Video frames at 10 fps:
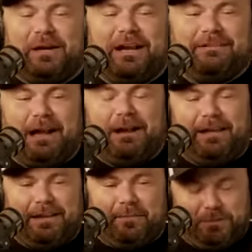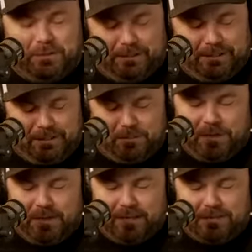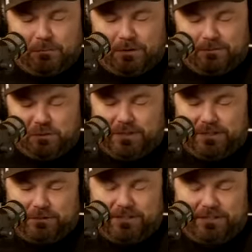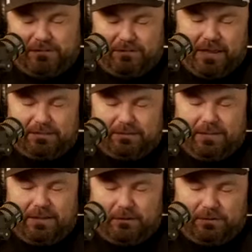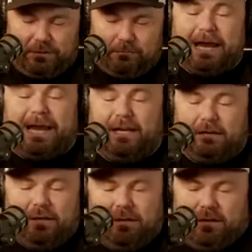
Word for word: I, I, had the opportunity to speak at one of Spring's recent events. They hosted Rain.